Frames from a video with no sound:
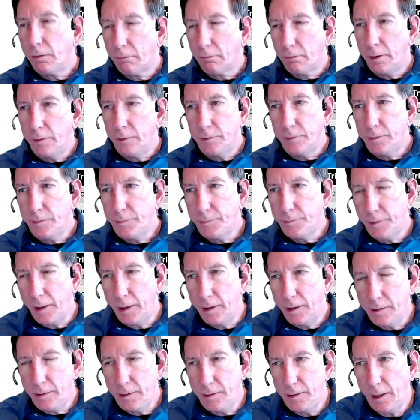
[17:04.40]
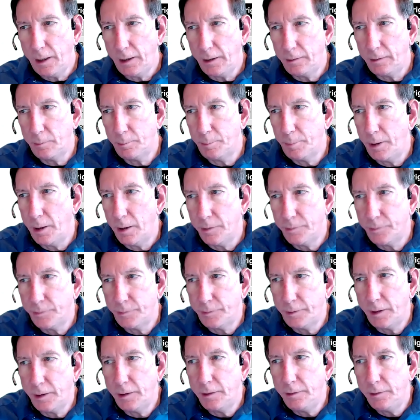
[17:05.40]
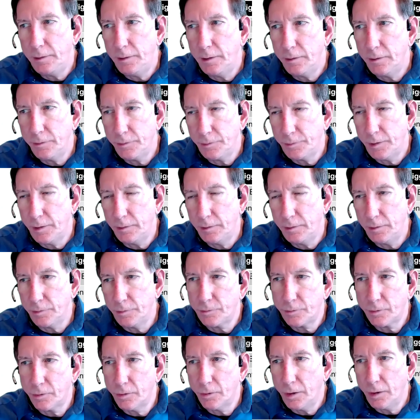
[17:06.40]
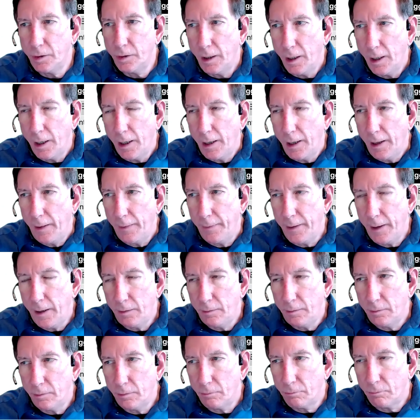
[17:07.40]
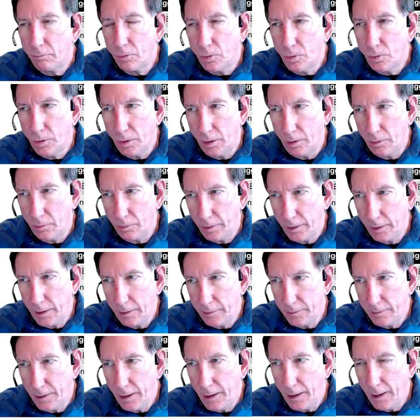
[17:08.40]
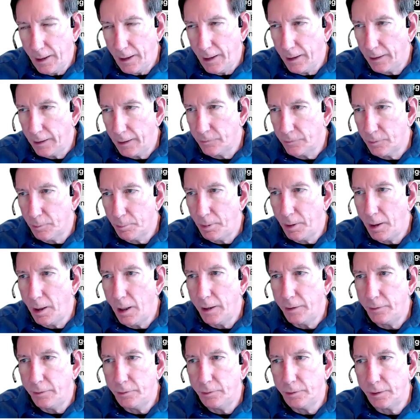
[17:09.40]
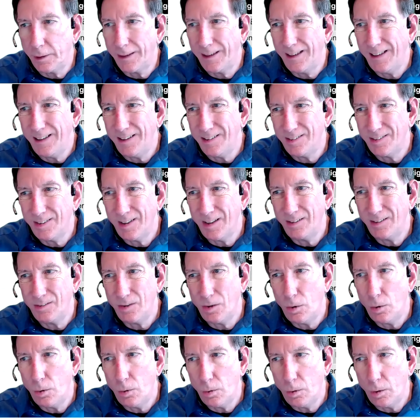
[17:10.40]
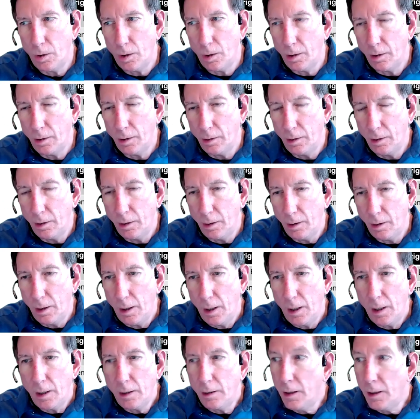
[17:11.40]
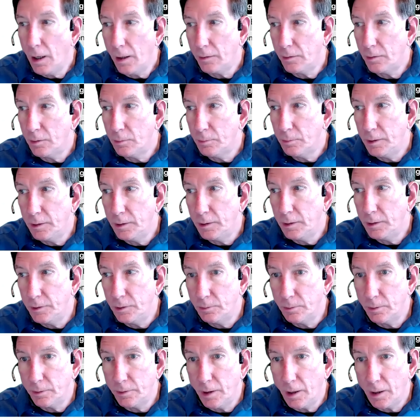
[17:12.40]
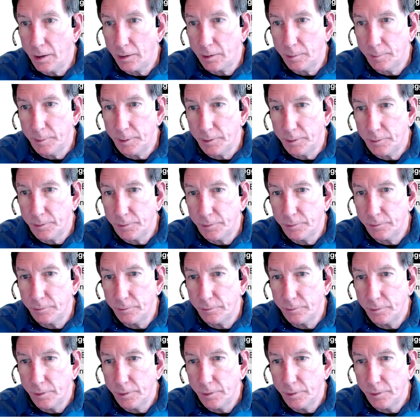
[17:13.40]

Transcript: grievance end date plus 10 years and destroy, that rule or that tag is applied to the case as a whole, not to individual documents.